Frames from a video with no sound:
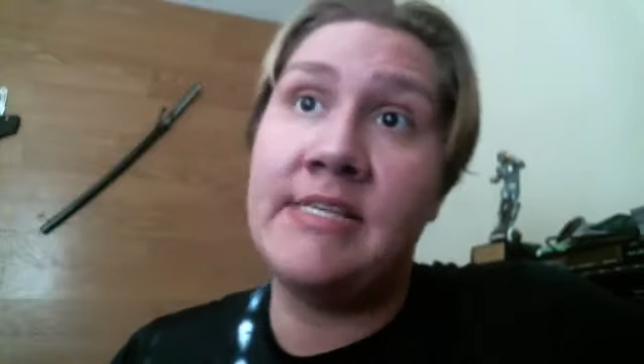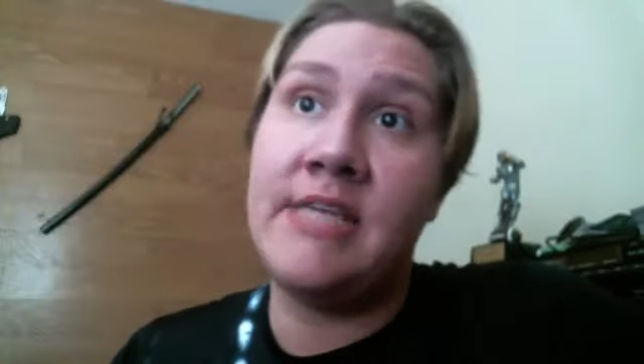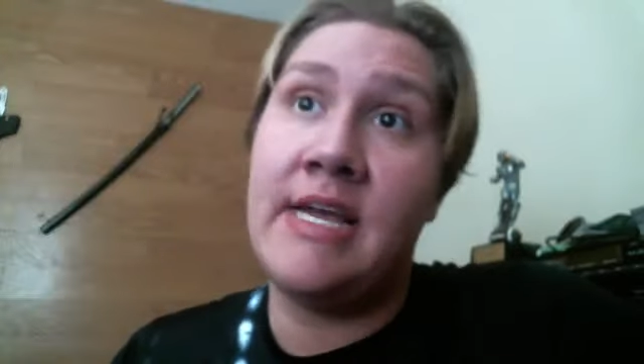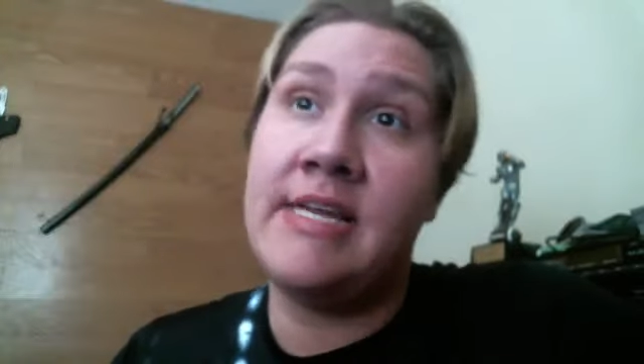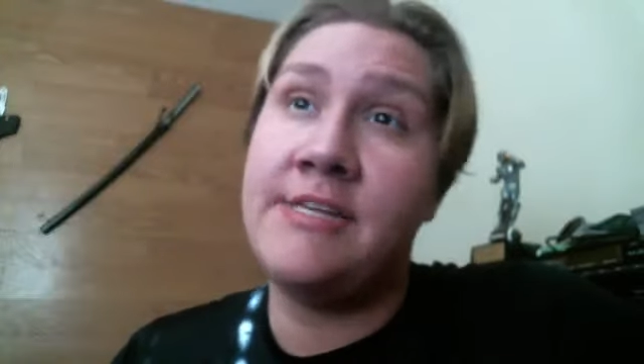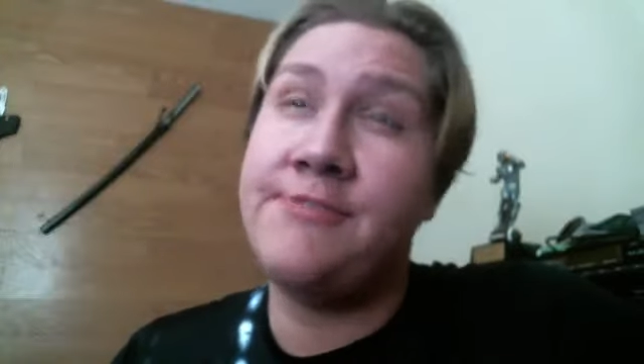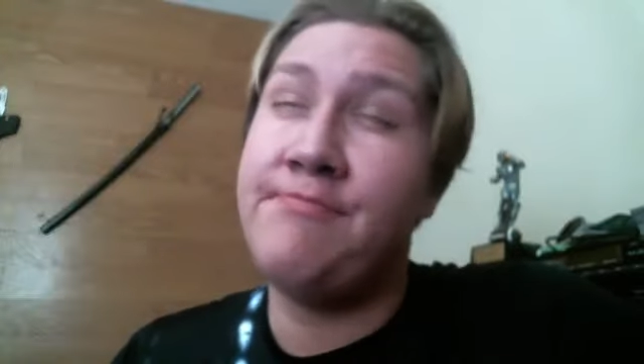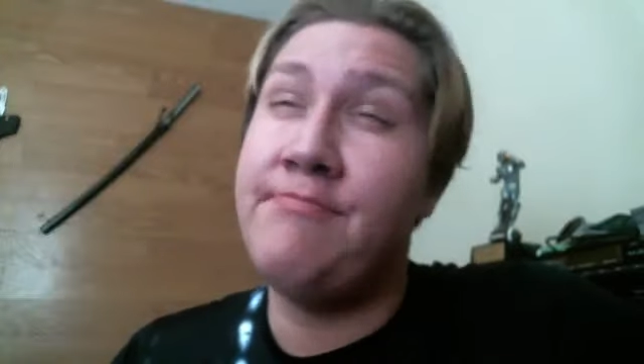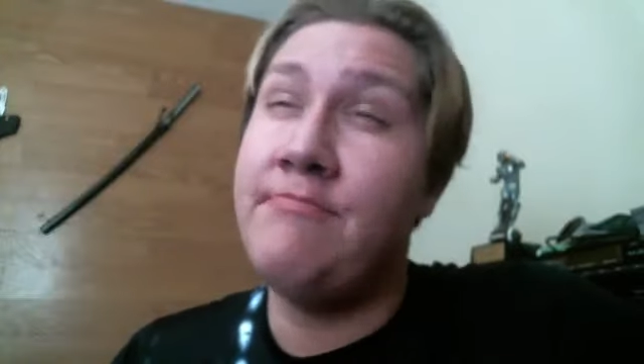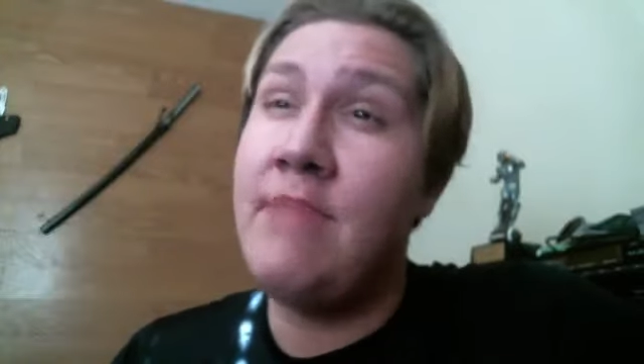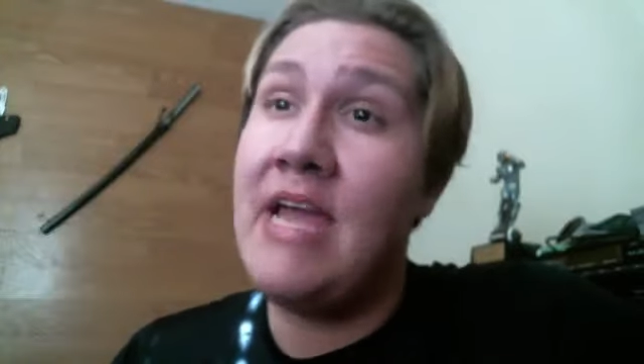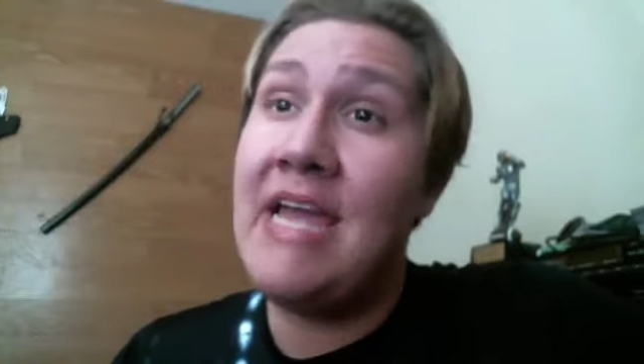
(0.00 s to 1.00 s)
and
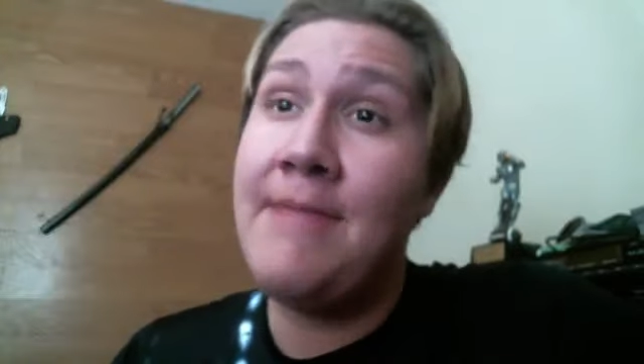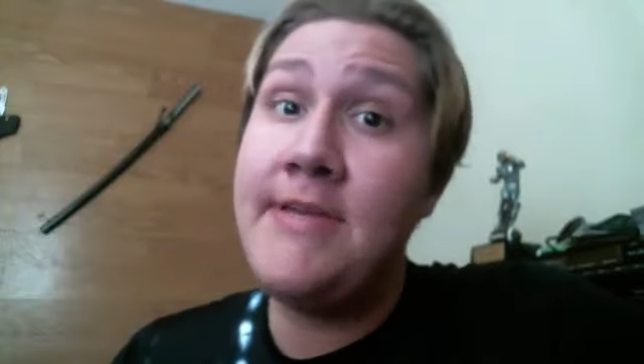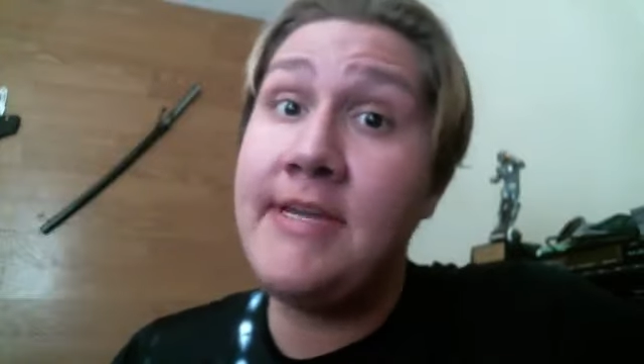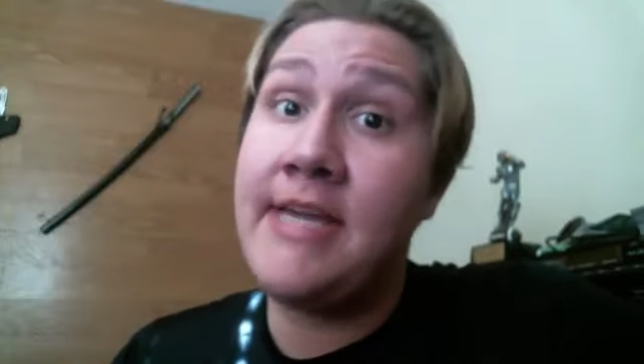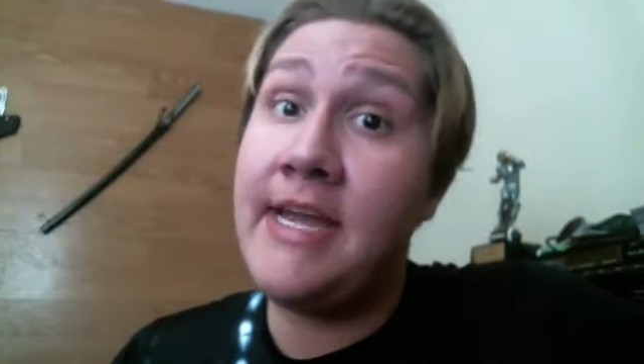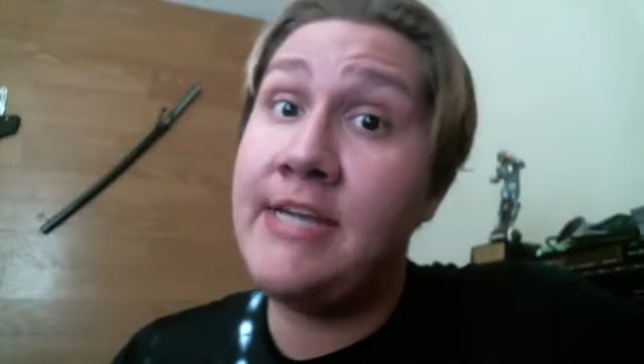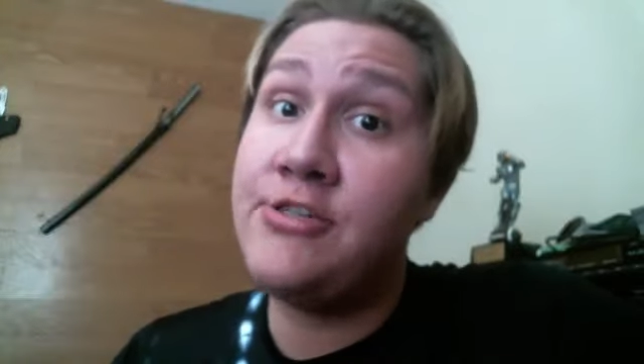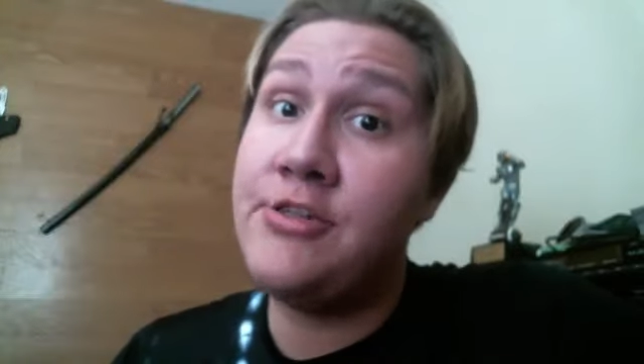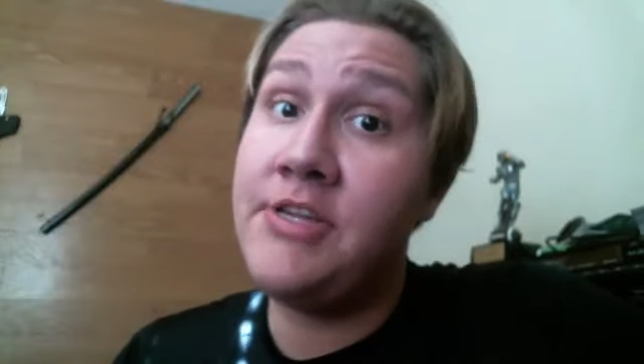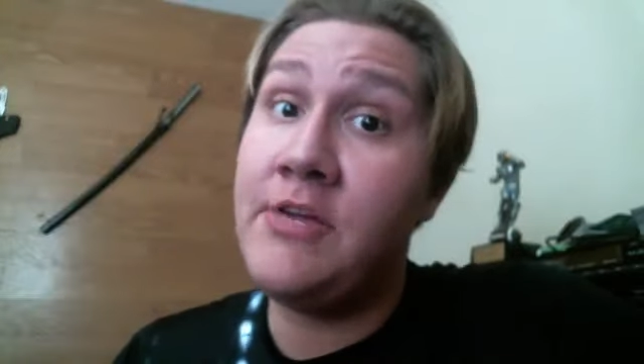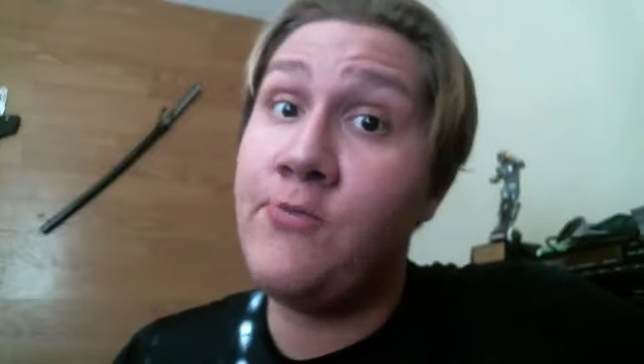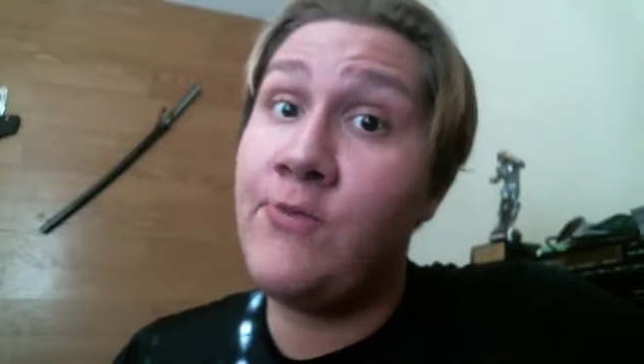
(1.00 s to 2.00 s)
maybe
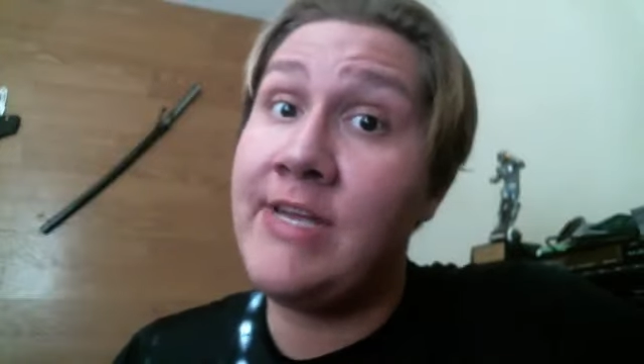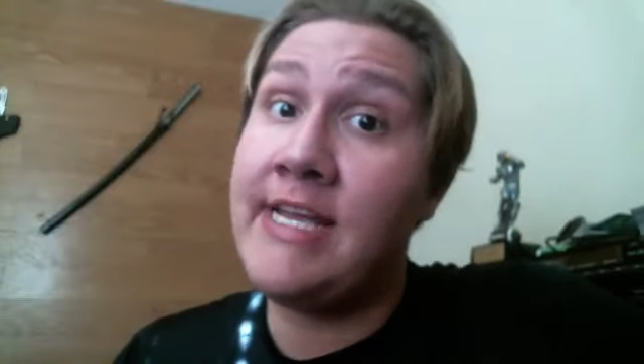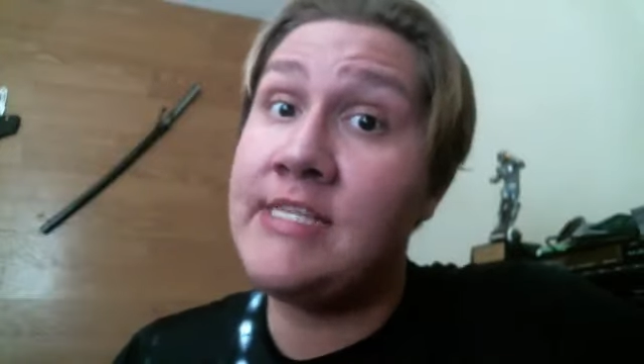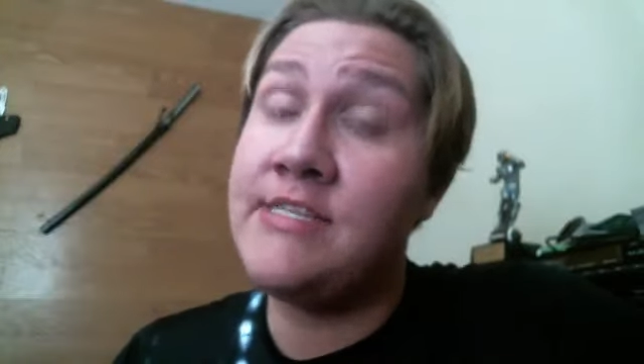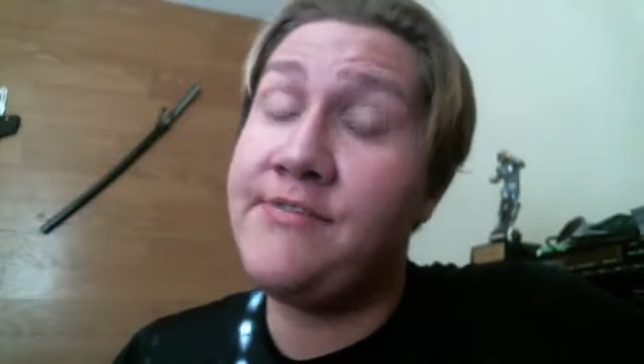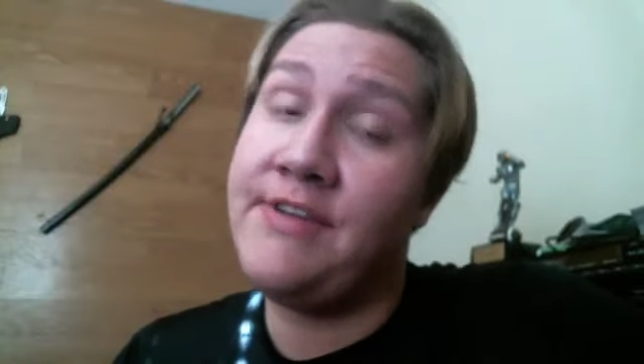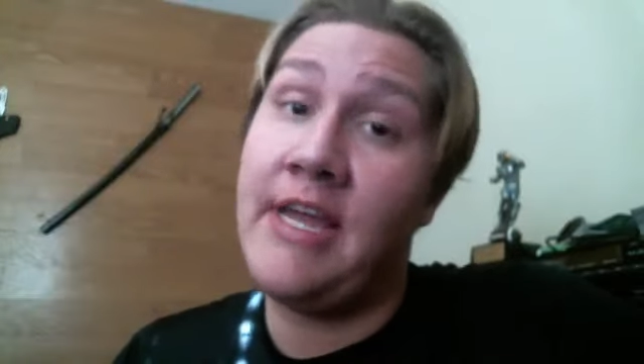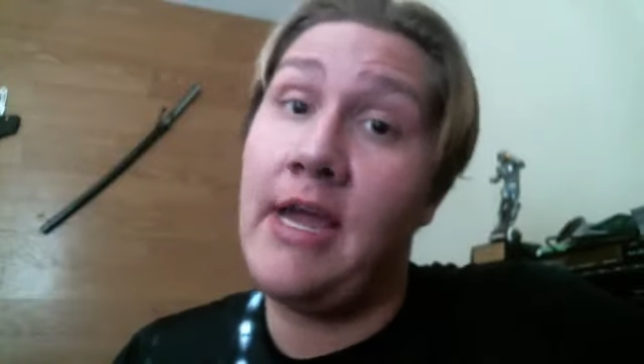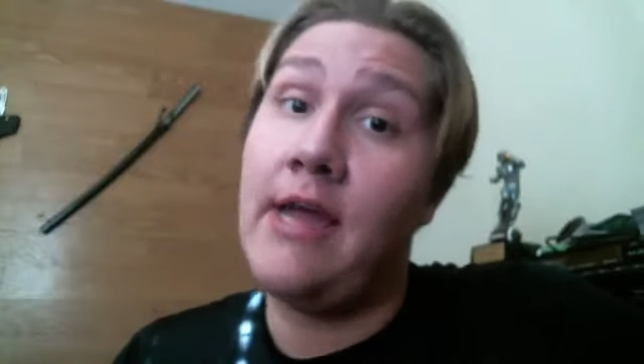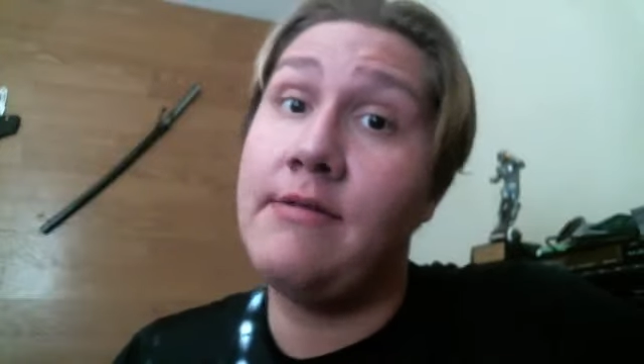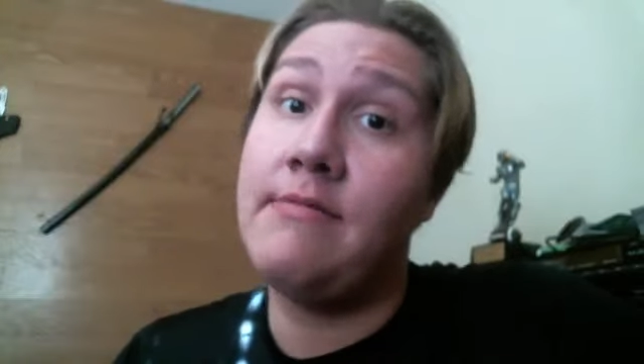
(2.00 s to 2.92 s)
occasionally on weekends if I can.